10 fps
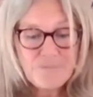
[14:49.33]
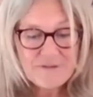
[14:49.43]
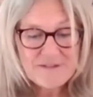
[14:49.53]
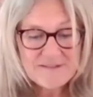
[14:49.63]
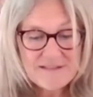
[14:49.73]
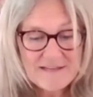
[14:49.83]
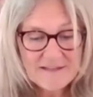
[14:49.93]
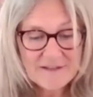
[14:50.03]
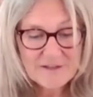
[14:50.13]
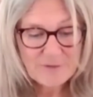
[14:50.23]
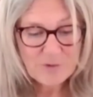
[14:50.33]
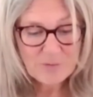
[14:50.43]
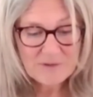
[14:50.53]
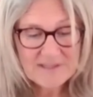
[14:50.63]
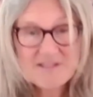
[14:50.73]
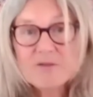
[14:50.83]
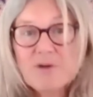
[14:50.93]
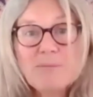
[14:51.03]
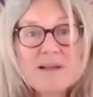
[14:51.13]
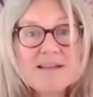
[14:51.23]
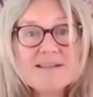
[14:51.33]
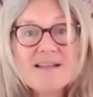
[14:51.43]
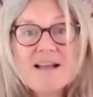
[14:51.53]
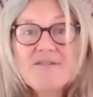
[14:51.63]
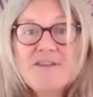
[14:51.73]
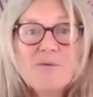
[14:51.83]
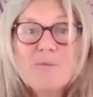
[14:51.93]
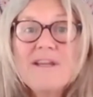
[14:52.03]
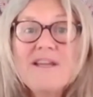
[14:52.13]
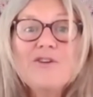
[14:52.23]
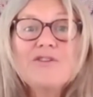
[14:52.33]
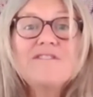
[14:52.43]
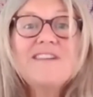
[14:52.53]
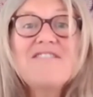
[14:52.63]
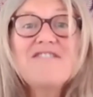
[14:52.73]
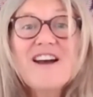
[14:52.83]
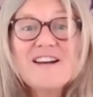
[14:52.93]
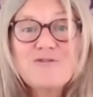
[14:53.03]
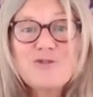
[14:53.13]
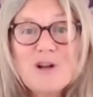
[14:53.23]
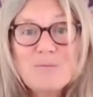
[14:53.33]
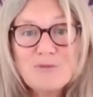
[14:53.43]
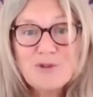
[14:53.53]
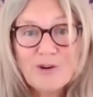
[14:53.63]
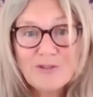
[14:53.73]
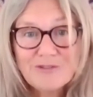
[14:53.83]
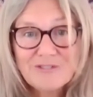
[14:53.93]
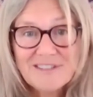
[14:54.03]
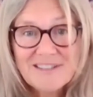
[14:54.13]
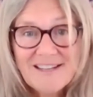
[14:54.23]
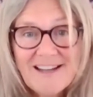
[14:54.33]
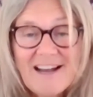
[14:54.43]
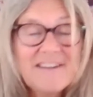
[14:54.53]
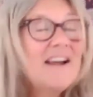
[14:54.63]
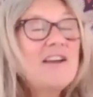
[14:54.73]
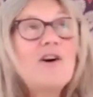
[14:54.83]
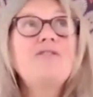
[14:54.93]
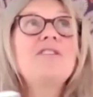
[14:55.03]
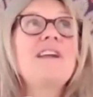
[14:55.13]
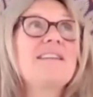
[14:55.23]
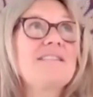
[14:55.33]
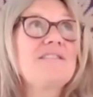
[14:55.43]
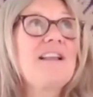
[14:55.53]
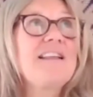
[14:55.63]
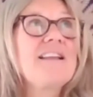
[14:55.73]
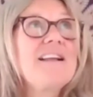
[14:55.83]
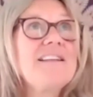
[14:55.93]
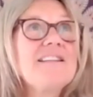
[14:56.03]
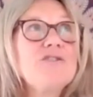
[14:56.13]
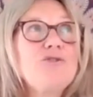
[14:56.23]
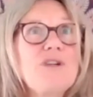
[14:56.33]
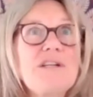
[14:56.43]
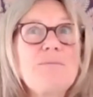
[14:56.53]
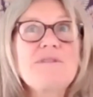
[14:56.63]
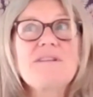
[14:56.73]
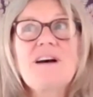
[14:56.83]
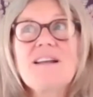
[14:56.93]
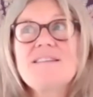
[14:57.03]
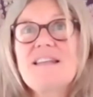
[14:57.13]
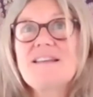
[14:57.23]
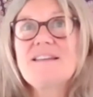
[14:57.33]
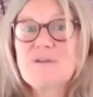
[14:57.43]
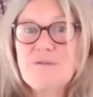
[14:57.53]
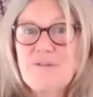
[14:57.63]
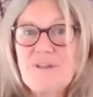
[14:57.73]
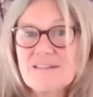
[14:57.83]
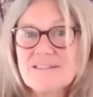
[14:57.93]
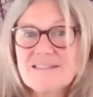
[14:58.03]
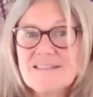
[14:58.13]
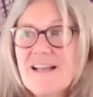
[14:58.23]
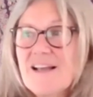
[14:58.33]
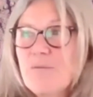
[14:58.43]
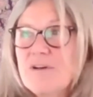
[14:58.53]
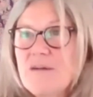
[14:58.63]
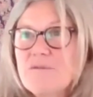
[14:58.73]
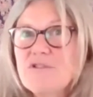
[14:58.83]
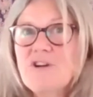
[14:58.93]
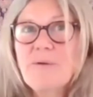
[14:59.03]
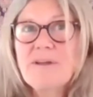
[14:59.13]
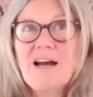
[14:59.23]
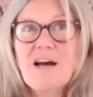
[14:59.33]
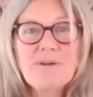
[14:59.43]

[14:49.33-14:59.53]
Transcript: This is taking us forward into a place that we could never have dreamt of. And I often had like little dreams and ideas of things when I was growing up.